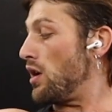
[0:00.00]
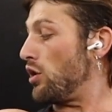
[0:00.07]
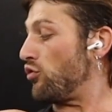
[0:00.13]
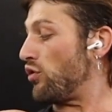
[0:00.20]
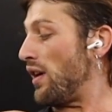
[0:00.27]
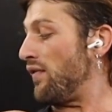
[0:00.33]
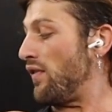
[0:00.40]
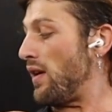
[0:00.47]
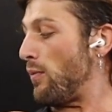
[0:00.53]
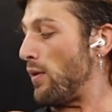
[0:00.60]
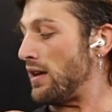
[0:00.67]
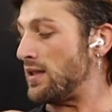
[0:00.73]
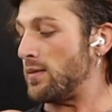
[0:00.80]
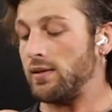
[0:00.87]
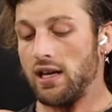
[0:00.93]
drive
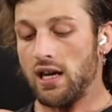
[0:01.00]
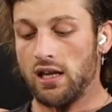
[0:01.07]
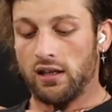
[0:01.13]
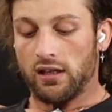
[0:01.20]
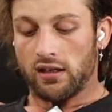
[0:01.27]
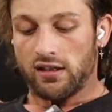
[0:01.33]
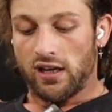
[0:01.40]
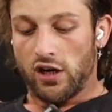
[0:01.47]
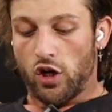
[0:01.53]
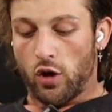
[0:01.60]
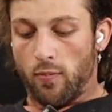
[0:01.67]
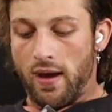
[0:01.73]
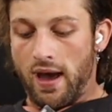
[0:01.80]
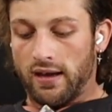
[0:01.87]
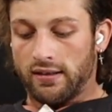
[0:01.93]
biceps into the side of your
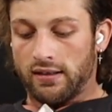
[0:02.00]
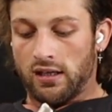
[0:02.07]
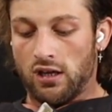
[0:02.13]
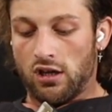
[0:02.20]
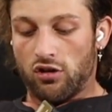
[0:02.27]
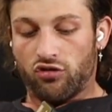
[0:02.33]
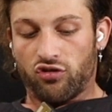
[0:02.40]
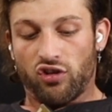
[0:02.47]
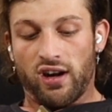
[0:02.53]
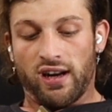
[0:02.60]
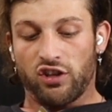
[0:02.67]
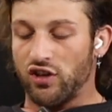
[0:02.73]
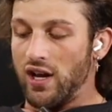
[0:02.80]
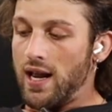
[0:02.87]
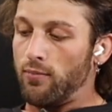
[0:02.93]
pecs, try to
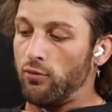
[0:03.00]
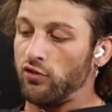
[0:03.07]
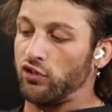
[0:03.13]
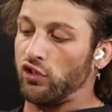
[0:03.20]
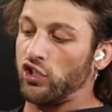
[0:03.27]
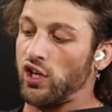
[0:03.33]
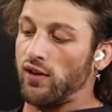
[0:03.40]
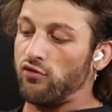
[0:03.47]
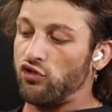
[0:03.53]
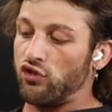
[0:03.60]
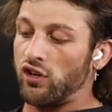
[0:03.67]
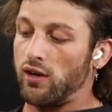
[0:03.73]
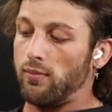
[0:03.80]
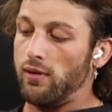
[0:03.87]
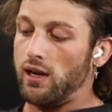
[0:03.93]
get your elbows to touch off each
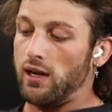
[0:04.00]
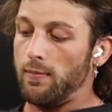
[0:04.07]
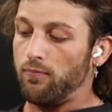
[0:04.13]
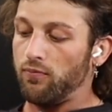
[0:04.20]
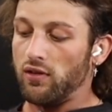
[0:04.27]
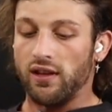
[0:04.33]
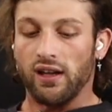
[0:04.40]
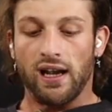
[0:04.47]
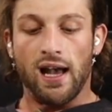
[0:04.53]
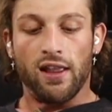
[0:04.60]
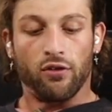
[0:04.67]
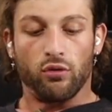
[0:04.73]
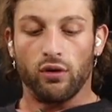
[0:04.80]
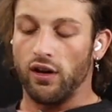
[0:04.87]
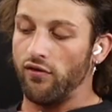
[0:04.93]
other in the middle. You
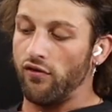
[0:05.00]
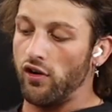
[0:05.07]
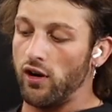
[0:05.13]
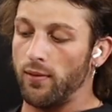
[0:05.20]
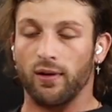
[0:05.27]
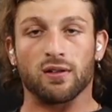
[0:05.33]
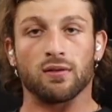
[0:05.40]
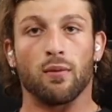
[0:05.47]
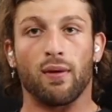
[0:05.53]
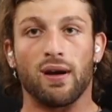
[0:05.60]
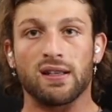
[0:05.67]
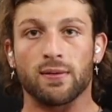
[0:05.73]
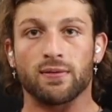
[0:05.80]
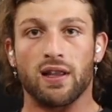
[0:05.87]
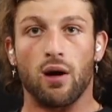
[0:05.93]
can't go any further because my
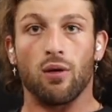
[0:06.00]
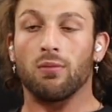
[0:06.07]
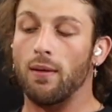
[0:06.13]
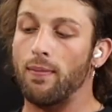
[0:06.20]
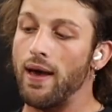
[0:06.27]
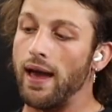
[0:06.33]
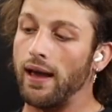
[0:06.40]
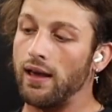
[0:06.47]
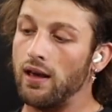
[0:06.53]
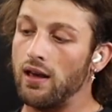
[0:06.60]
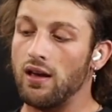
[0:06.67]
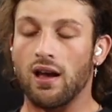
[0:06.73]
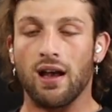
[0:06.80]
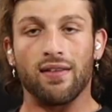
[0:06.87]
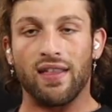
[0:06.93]
biceps now on my pec,
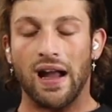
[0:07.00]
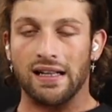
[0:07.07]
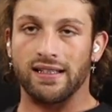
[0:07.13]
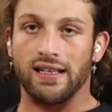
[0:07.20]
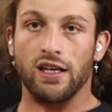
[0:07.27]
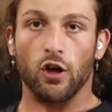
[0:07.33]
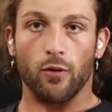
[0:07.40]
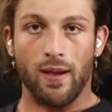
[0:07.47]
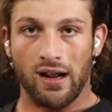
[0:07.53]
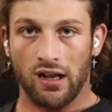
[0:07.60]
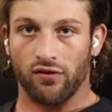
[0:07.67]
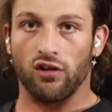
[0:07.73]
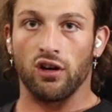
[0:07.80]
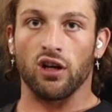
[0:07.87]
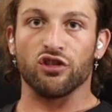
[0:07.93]
and that's it, your pec
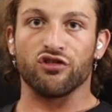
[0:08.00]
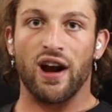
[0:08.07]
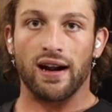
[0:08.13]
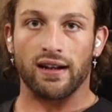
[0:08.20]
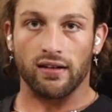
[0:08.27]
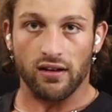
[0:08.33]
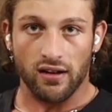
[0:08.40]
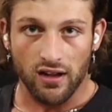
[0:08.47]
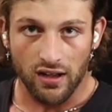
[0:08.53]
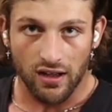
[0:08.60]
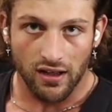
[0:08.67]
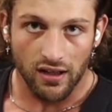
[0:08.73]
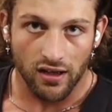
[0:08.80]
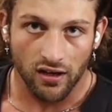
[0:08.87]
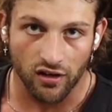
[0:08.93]
is fully contracted.
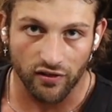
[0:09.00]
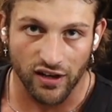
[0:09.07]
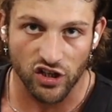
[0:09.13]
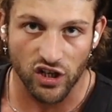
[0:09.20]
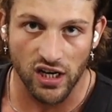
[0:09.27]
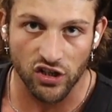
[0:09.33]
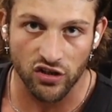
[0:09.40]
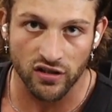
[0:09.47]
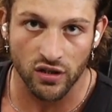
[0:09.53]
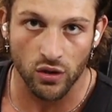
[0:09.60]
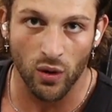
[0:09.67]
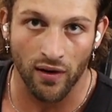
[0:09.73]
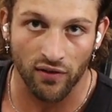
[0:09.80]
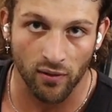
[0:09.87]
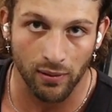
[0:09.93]
Congratulations,
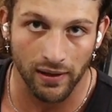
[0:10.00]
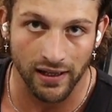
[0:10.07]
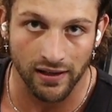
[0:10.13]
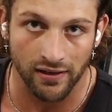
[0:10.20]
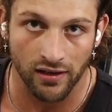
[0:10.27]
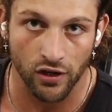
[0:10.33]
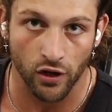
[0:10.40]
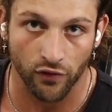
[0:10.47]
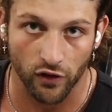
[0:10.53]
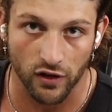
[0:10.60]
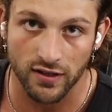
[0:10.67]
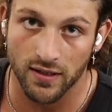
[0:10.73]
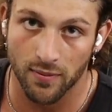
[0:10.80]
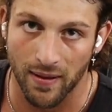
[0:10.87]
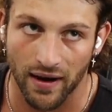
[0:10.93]
you have completed your
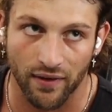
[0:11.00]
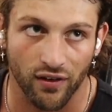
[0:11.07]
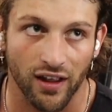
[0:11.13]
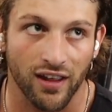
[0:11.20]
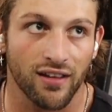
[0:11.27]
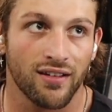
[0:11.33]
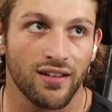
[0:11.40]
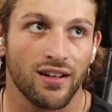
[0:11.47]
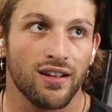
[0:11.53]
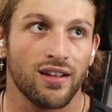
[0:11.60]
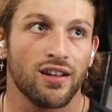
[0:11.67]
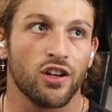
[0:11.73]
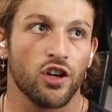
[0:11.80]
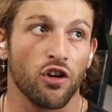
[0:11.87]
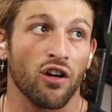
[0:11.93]
first pec fly.
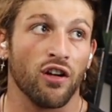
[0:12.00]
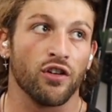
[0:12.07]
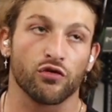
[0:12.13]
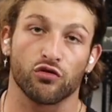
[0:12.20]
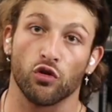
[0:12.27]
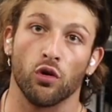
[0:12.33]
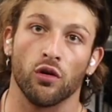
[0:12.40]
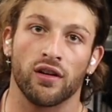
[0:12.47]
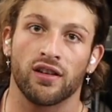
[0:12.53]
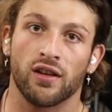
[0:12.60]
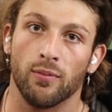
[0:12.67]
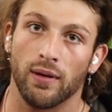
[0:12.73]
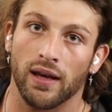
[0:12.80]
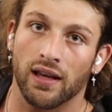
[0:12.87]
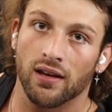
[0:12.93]
You're on the road
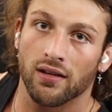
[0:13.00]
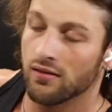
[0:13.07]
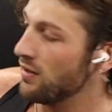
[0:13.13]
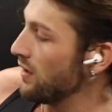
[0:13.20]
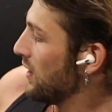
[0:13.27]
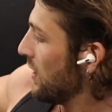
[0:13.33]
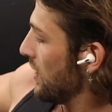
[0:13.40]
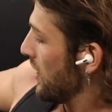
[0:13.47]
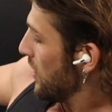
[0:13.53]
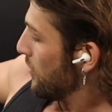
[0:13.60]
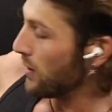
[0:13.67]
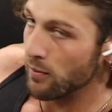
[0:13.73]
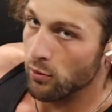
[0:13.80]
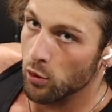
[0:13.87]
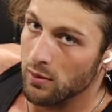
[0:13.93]
to
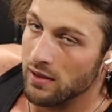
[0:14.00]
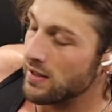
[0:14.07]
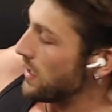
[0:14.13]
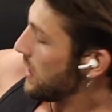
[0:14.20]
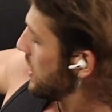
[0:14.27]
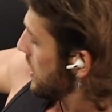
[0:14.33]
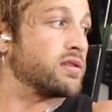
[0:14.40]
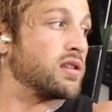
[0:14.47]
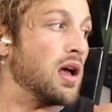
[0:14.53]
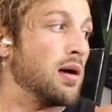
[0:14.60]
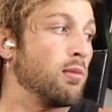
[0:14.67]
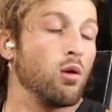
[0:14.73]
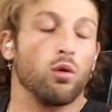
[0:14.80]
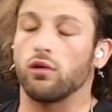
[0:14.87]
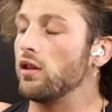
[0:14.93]
big boobies.
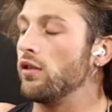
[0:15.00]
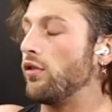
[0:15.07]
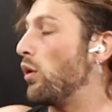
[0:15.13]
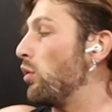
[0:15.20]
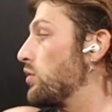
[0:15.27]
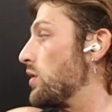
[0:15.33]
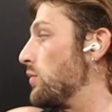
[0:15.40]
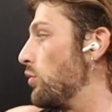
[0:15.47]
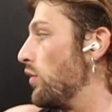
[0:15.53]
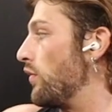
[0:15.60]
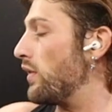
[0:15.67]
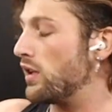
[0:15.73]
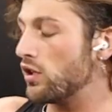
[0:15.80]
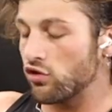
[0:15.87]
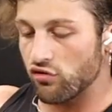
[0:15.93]
I'm overdoing dose, I'm
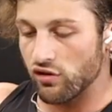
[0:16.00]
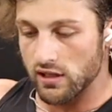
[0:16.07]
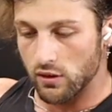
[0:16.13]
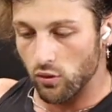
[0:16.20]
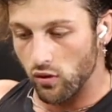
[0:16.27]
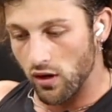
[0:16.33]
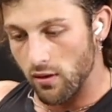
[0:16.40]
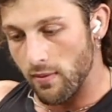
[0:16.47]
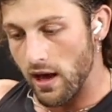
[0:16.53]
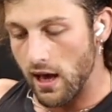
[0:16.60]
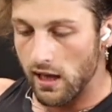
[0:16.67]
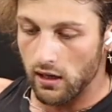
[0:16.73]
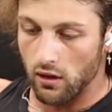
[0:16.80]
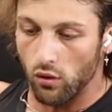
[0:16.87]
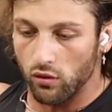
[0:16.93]
overly stressed to wear my
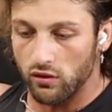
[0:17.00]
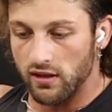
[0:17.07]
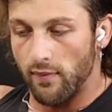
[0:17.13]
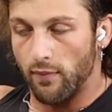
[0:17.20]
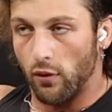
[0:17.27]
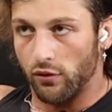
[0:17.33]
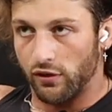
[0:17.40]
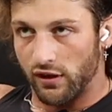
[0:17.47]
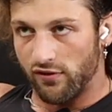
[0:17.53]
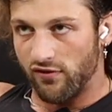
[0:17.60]
hat low because I'm known to the